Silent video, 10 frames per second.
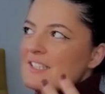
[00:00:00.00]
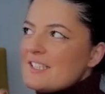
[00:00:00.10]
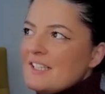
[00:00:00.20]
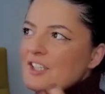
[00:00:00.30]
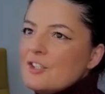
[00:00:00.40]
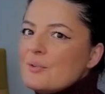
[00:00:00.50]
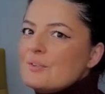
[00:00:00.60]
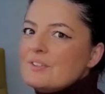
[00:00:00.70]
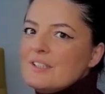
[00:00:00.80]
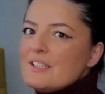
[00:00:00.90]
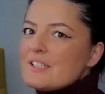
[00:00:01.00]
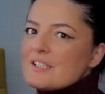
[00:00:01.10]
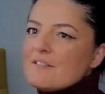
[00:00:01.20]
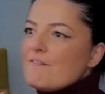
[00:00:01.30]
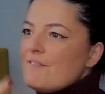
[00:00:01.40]
sending you this
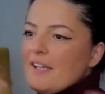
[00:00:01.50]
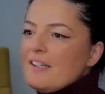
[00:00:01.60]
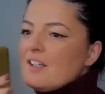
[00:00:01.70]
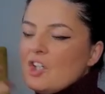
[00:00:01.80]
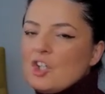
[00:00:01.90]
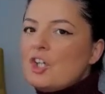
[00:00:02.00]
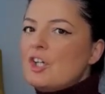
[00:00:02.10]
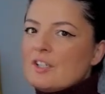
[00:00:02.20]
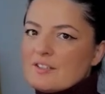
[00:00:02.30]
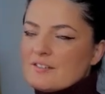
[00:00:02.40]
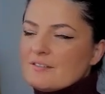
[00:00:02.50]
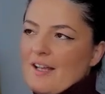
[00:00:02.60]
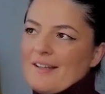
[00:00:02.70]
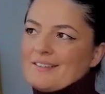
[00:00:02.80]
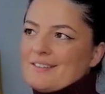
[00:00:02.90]
vague alert
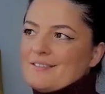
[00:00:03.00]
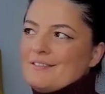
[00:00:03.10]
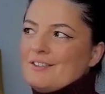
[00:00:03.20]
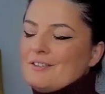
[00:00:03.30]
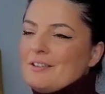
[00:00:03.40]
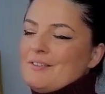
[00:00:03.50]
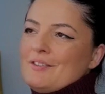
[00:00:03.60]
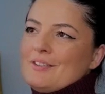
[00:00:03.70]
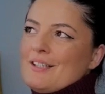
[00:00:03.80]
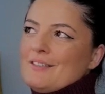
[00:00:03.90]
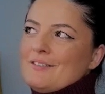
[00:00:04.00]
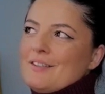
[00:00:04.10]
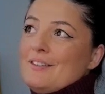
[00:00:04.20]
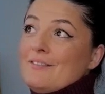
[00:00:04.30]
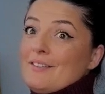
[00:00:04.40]
that if you're not
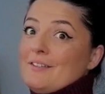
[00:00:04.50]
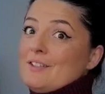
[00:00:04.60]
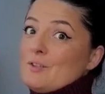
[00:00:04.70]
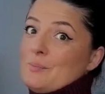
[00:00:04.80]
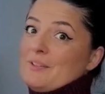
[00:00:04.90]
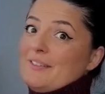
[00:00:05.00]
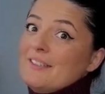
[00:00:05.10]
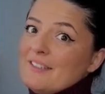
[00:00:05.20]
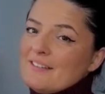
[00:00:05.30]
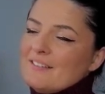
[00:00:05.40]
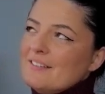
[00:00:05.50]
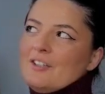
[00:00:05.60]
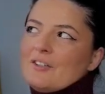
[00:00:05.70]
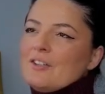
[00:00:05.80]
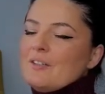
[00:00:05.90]
very, very super technical,
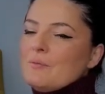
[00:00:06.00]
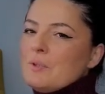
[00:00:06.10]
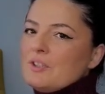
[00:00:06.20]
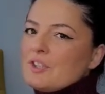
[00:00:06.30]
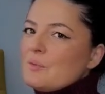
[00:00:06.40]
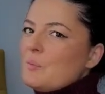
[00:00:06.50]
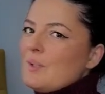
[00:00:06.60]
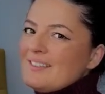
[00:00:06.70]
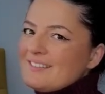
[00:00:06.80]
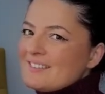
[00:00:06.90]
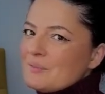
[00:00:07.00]
you're gonna wonder what